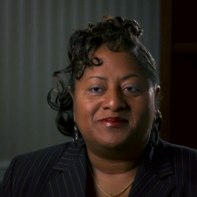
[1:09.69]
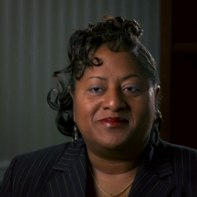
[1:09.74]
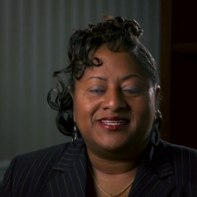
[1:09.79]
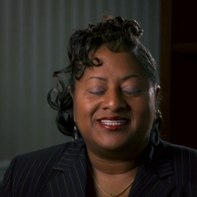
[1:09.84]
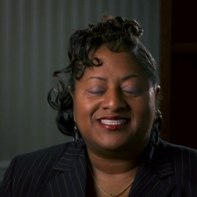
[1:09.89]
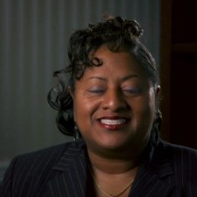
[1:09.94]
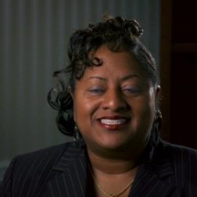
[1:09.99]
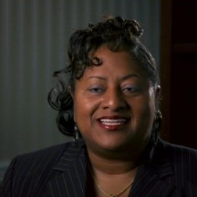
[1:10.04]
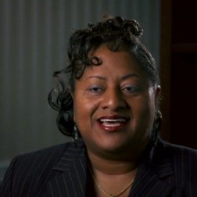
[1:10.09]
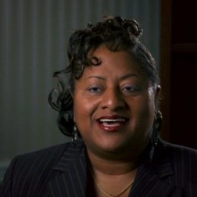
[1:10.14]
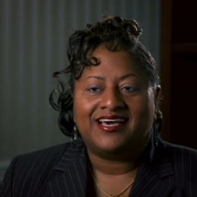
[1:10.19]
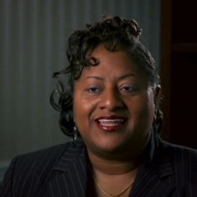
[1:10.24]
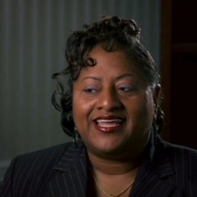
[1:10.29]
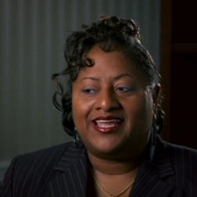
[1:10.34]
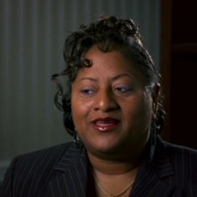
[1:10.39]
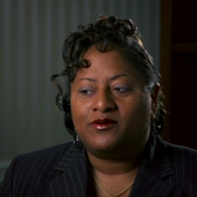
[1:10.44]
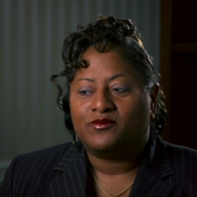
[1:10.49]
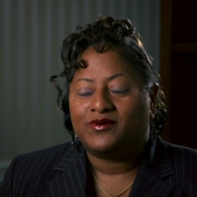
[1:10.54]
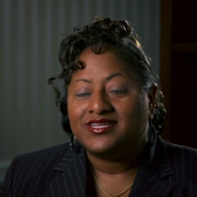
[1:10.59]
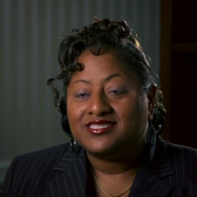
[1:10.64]
It's not
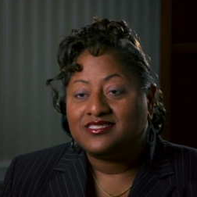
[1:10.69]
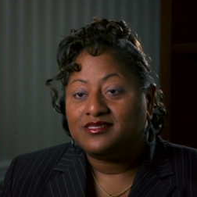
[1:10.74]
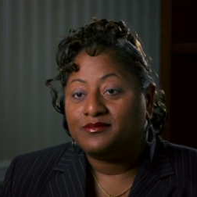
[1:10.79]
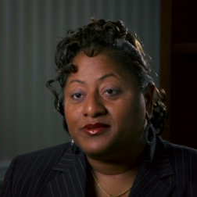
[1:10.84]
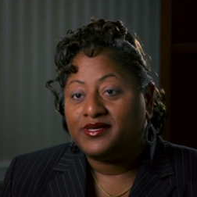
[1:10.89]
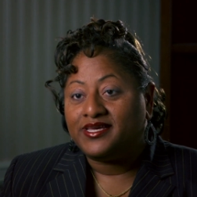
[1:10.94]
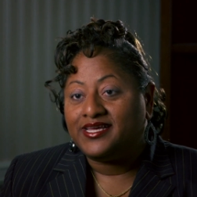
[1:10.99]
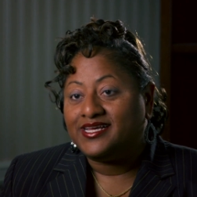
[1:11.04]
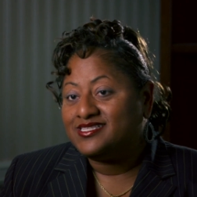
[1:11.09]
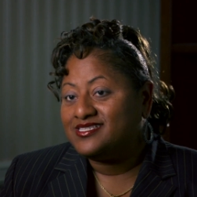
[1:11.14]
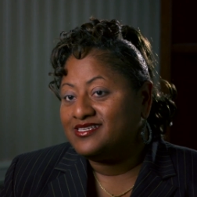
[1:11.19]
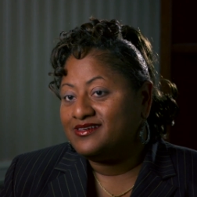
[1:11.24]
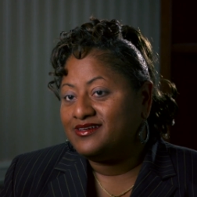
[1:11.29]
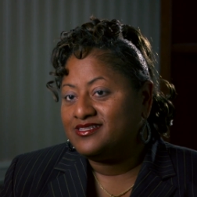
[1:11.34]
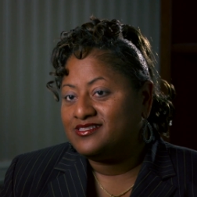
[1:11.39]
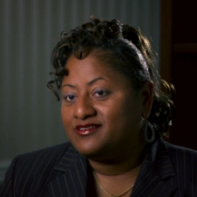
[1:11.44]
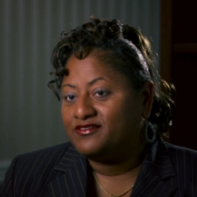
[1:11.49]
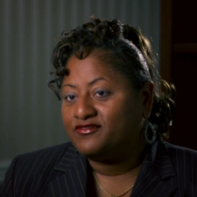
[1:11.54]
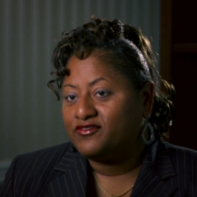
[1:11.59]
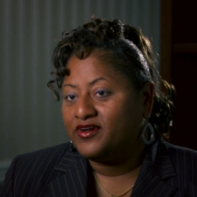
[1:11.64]
a recipe, it's
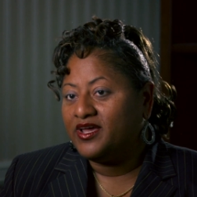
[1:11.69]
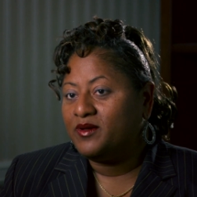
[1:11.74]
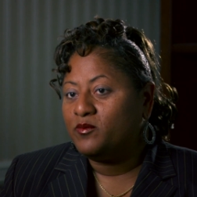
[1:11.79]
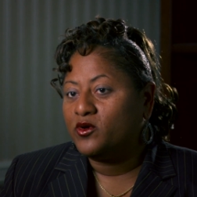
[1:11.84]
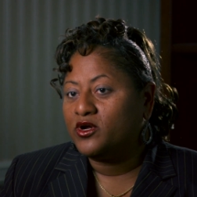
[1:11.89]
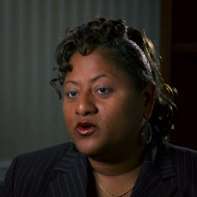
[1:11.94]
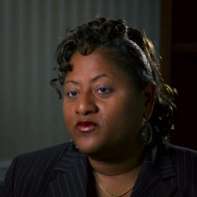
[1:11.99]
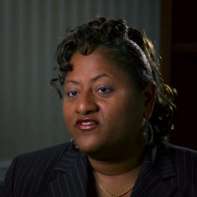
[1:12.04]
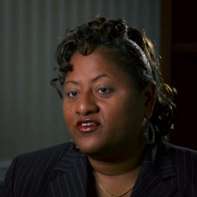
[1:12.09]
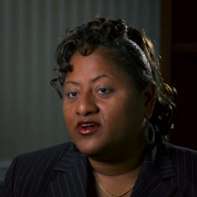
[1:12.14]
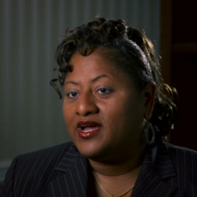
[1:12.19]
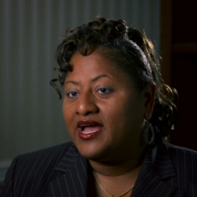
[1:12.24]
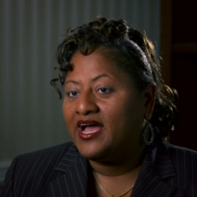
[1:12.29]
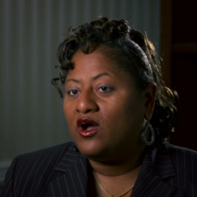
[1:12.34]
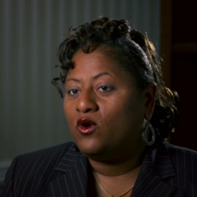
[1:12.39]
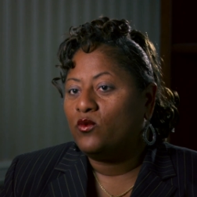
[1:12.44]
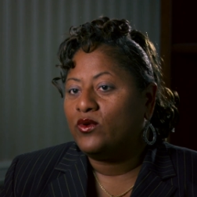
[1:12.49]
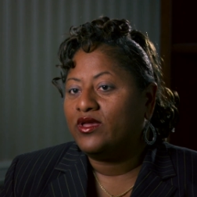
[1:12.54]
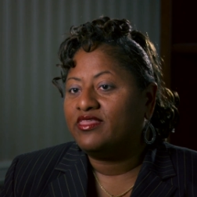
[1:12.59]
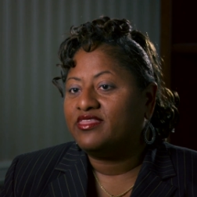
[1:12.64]
a framework for
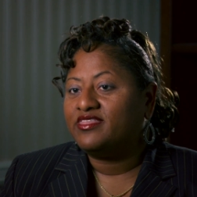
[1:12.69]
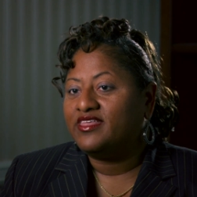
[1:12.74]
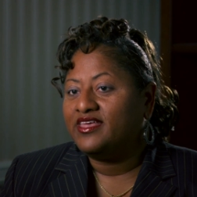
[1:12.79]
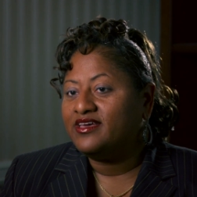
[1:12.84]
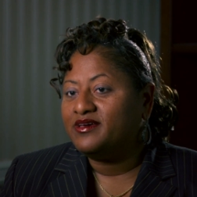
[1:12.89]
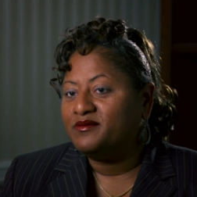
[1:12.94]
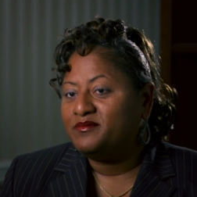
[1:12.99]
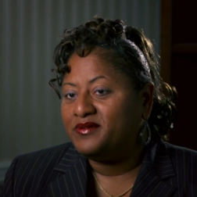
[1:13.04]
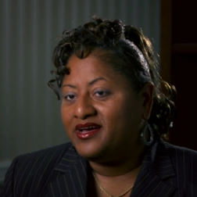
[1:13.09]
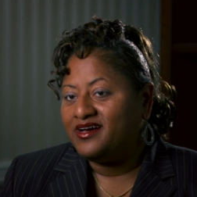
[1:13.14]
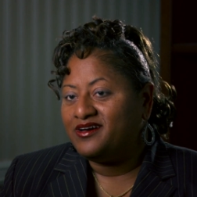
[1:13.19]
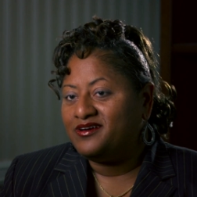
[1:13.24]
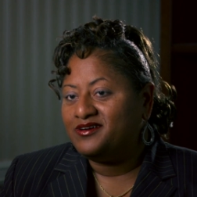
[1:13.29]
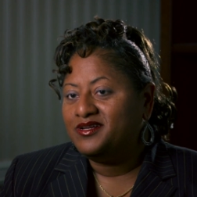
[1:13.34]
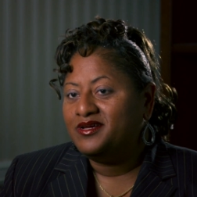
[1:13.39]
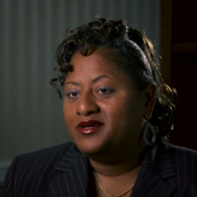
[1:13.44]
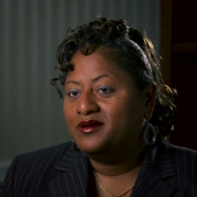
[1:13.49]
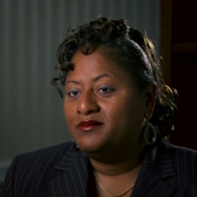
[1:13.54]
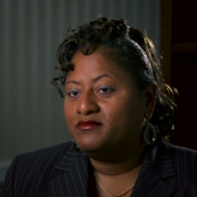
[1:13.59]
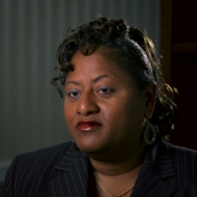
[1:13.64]
how we think
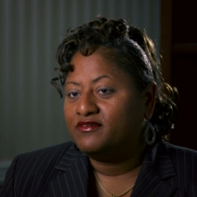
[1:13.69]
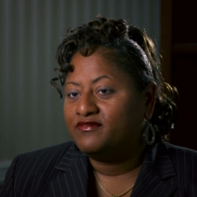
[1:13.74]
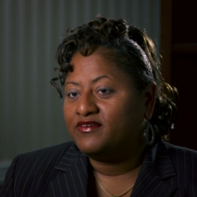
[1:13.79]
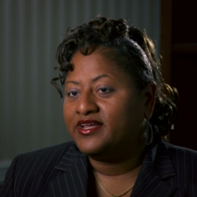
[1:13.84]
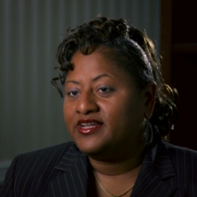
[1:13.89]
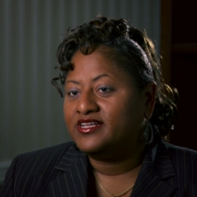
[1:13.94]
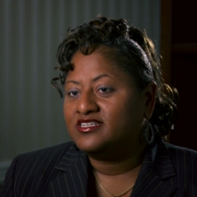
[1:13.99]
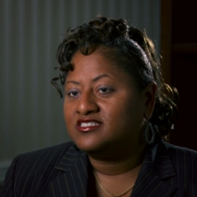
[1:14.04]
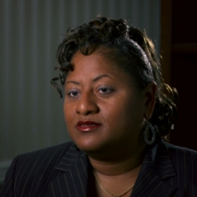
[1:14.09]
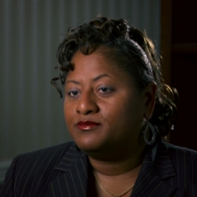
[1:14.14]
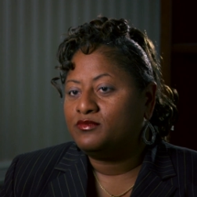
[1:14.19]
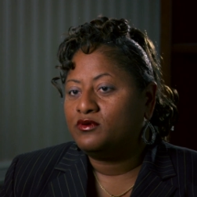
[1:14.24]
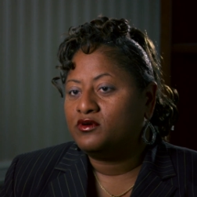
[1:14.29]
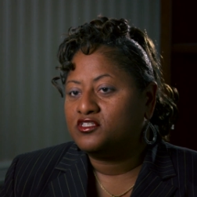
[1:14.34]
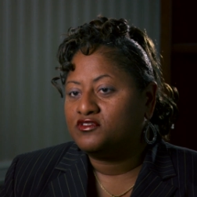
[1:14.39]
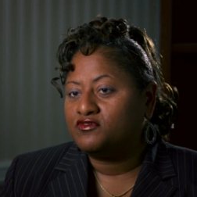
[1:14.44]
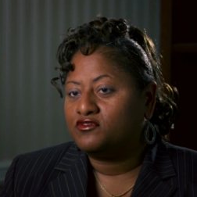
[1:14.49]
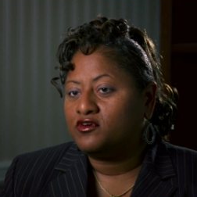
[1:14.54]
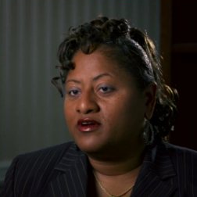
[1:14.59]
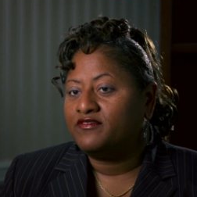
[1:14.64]
about providing
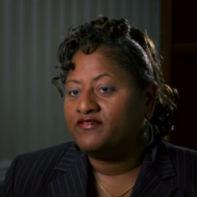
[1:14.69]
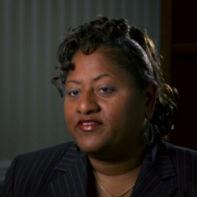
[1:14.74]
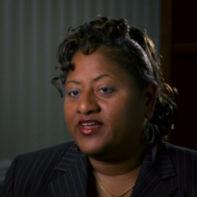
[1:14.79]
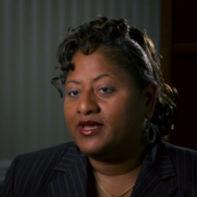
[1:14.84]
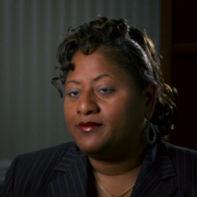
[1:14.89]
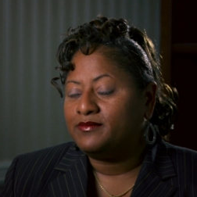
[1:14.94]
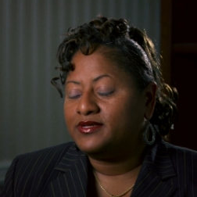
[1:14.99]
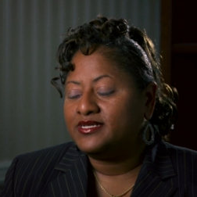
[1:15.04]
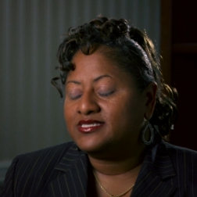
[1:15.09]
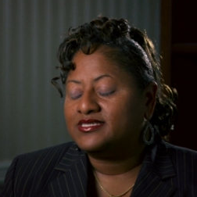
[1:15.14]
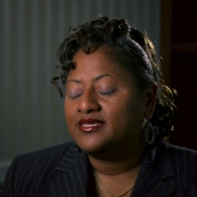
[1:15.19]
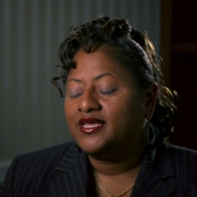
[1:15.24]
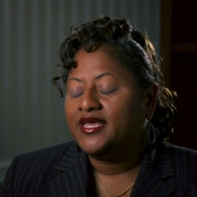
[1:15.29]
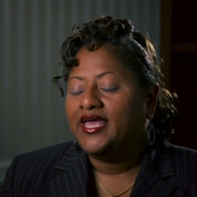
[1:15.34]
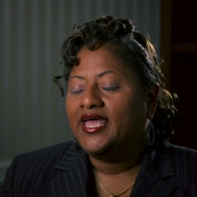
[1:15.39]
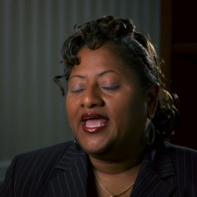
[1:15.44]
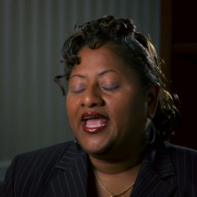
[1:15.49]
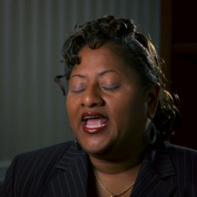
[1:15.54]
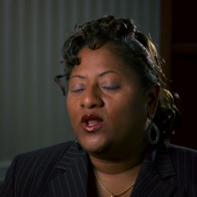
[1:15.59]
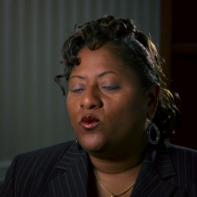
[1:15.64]
supports for our families.
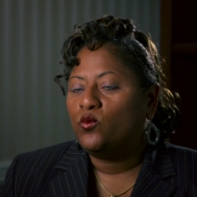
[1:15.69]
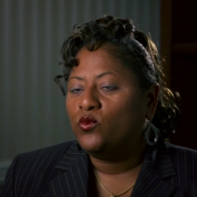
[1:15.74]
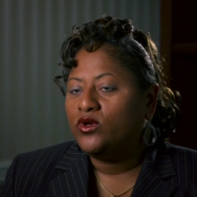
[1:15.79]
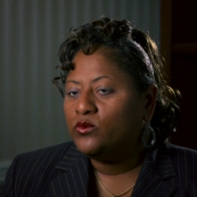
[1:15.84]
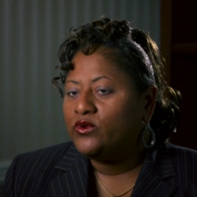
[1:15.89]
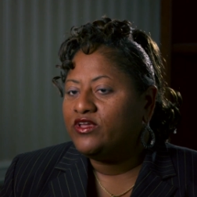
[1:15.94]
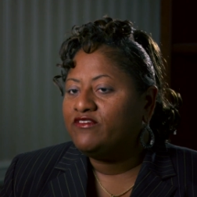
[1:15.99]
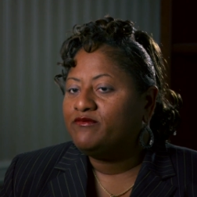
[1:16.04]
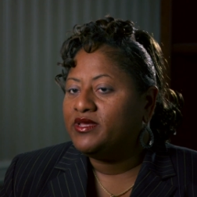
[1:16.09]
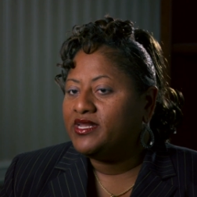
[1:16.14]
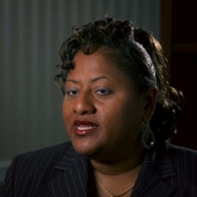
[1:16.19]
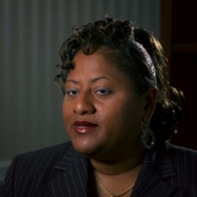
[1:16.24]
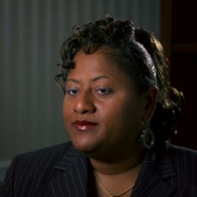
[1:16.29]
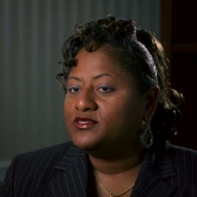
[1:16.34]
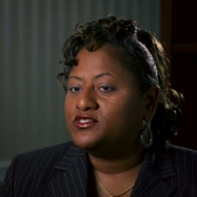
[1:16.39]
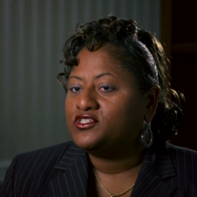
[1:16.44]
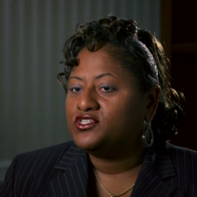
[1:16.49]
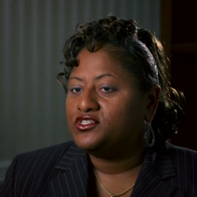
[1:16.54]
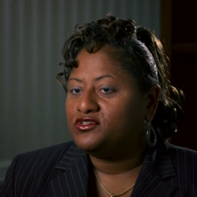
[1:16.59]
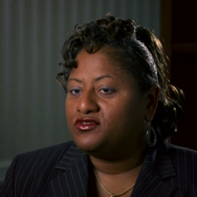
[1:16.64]
And when we've been
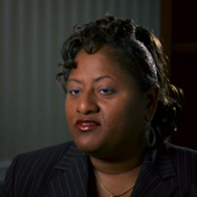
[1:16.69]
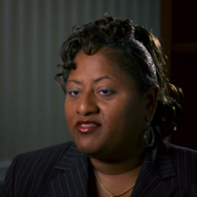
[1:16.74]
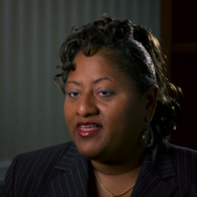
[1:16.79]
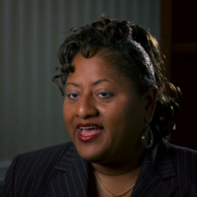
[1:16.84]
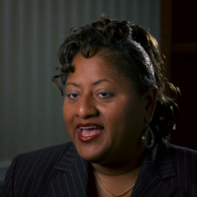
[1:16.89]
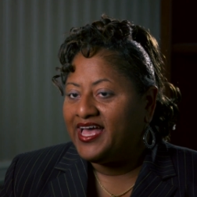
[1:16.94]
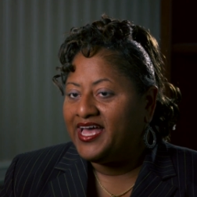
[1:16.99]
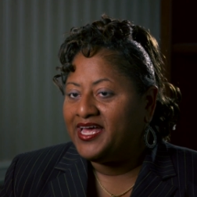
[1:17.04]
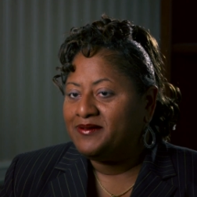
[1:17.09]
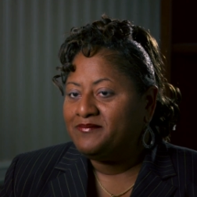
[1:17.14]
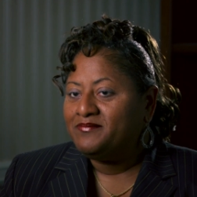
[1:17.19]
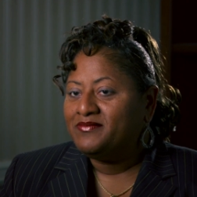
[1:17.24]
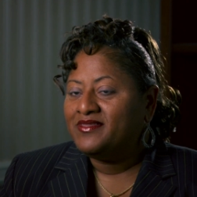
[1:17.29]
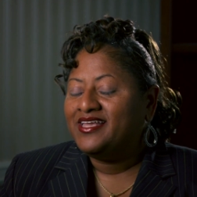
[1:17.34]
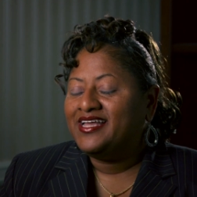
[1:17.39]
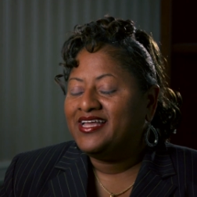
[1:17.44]
able to do that,